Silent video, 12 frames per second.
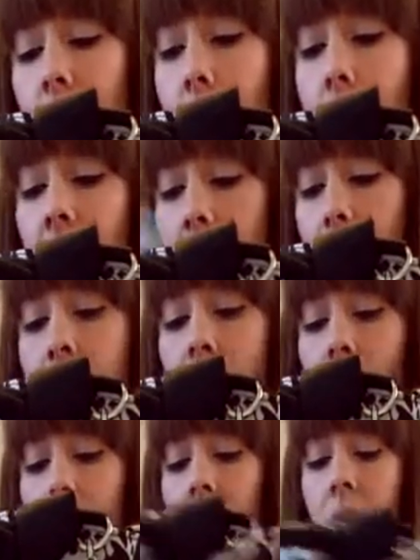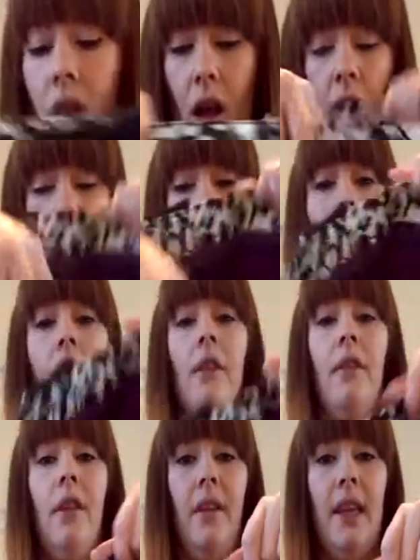compartment
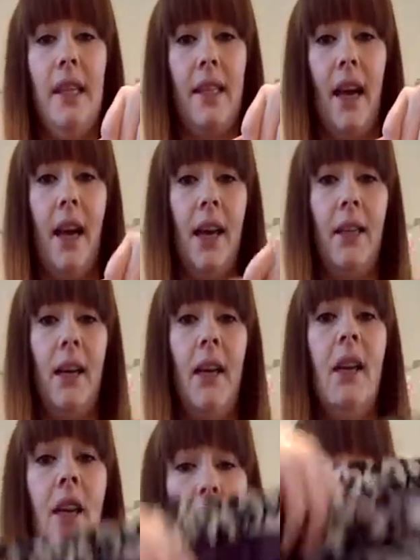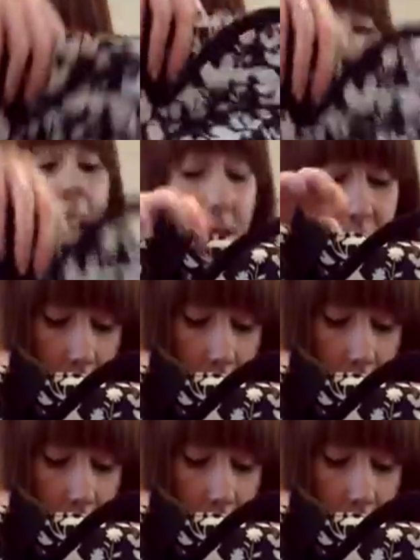on this side. So it has